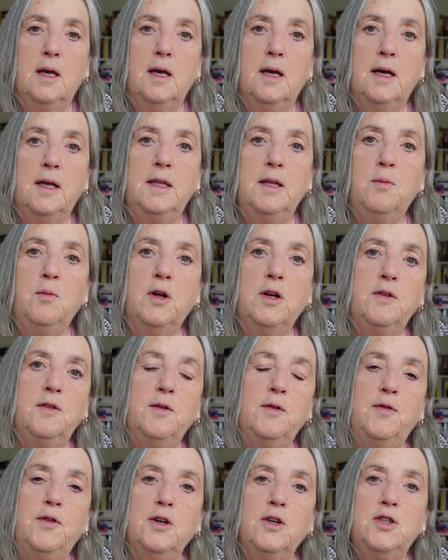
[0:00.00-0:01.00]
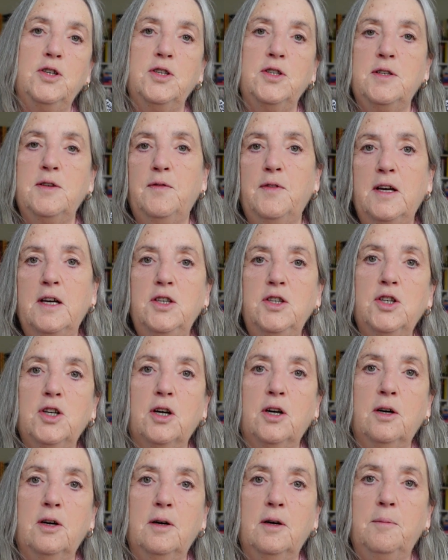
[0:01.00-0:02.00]
And then one of the functions of
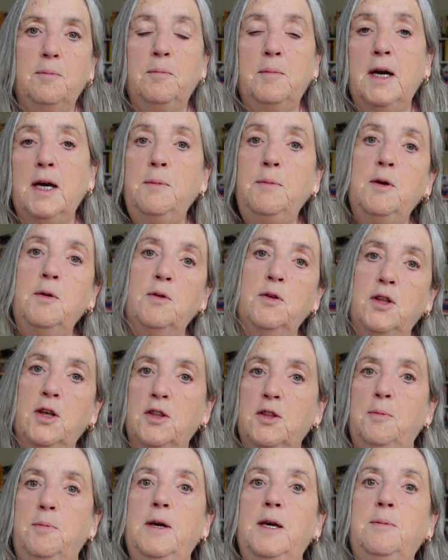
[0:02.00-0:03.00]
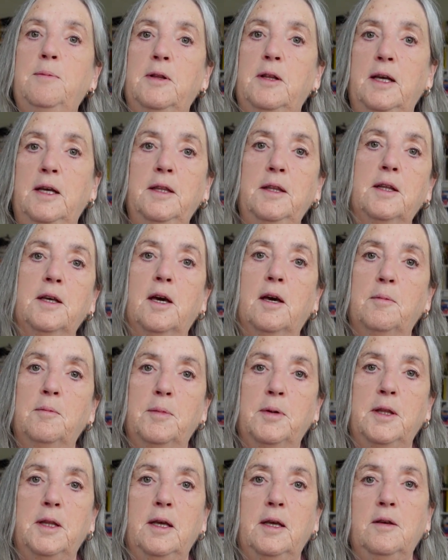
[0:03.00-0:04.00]
HR, maybe with other people in the
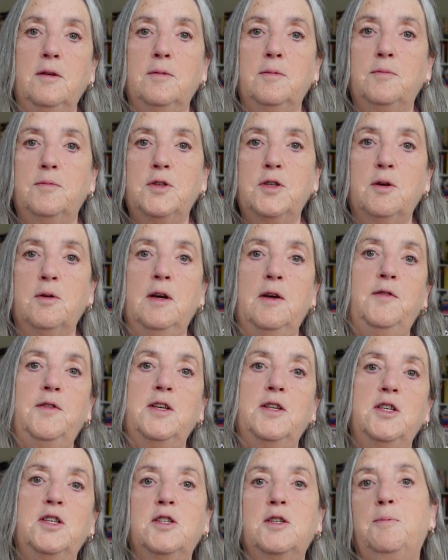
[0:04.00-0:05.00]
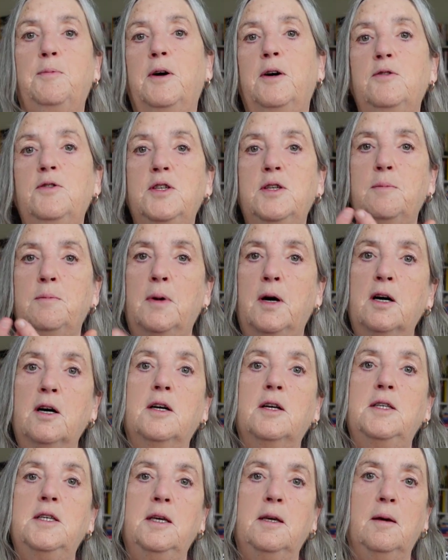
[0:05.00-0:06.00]
company, so if this is a post in
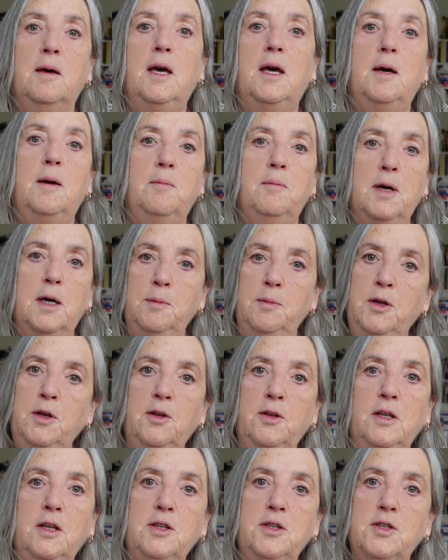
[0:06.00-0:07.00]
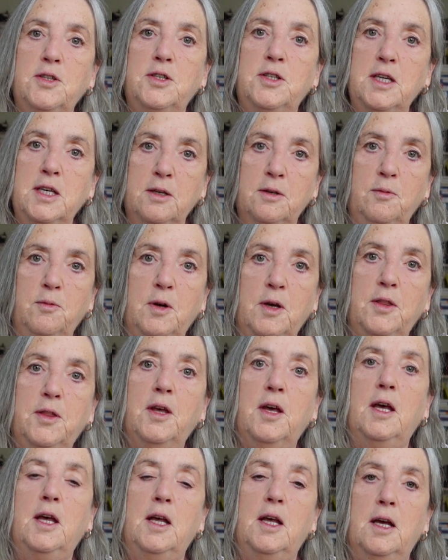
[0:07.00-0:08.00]
marketing, maybe you need to deal with
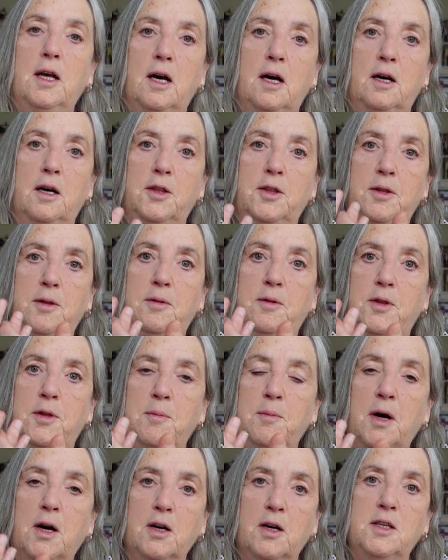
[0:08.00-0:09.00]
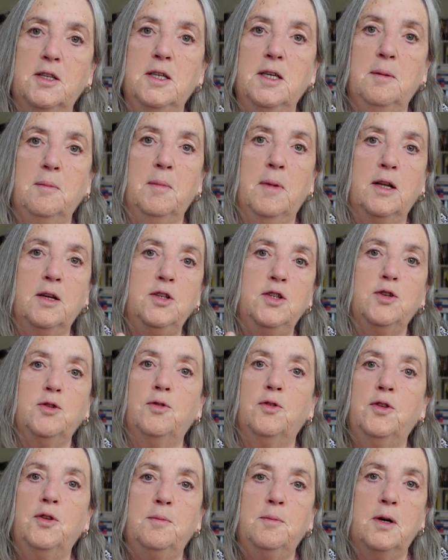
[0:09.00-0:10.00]
the marketing manager
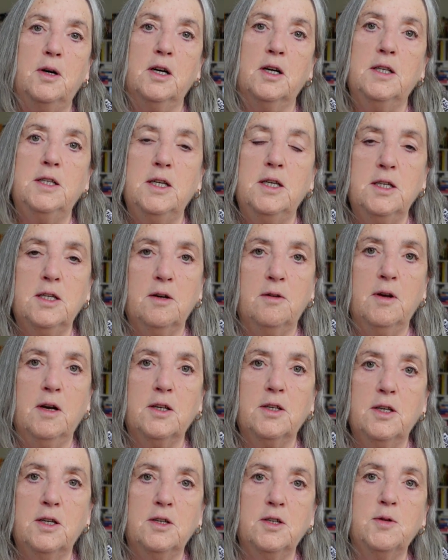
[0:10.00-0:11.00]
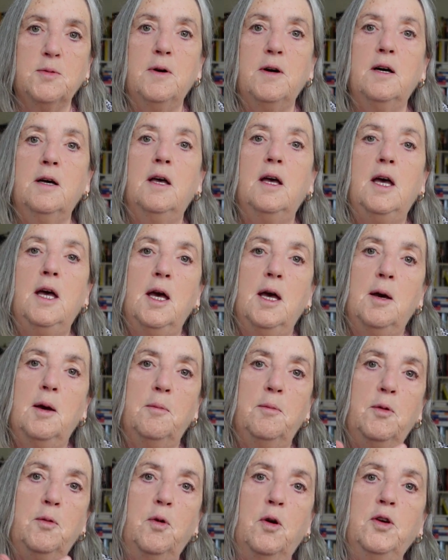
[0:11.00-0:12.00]
or the marketing director as well.
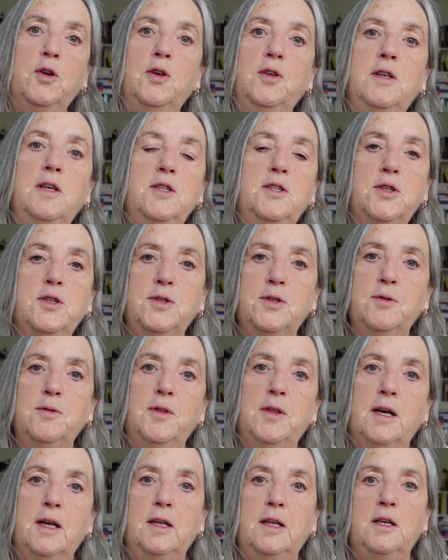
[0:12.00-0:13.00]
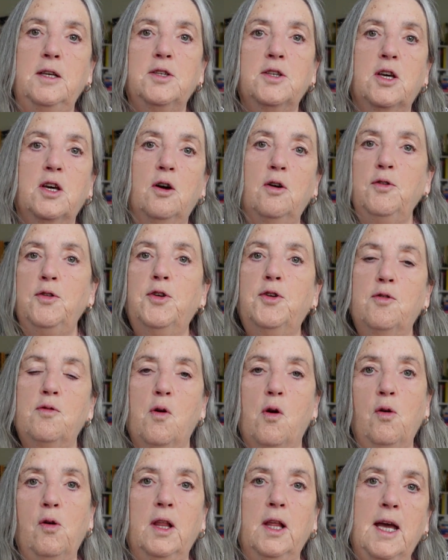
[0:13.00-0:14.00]
But what you need to do then is go through
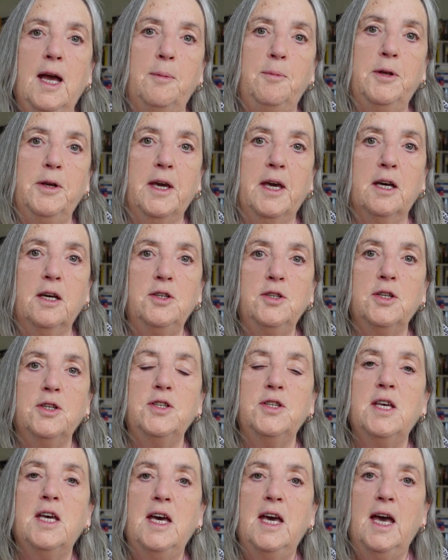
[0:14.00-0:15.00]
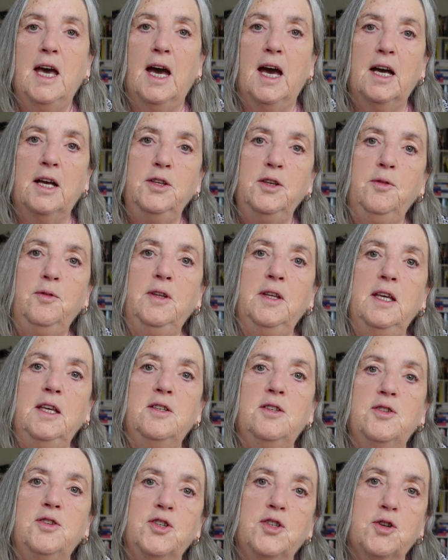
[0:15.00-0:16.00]
all the applications and you need
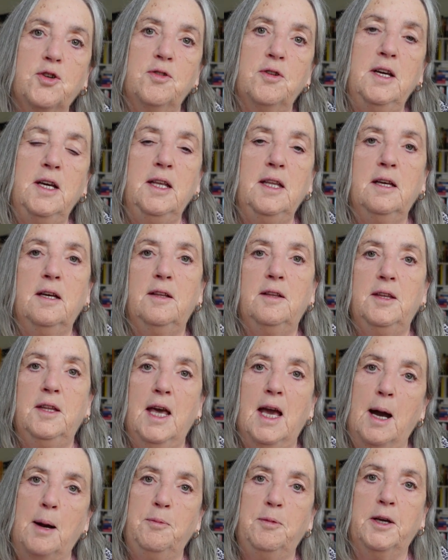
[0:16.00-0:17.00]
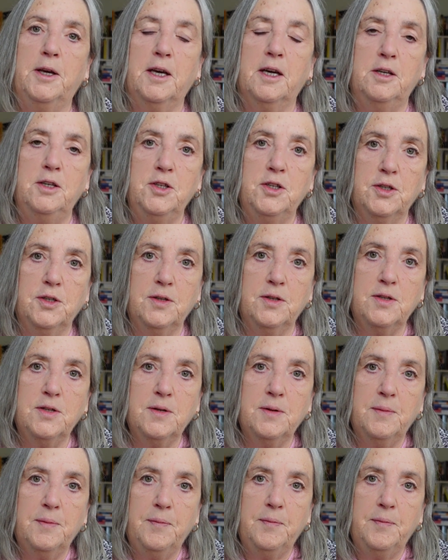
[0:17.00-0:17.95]
to screen the applications.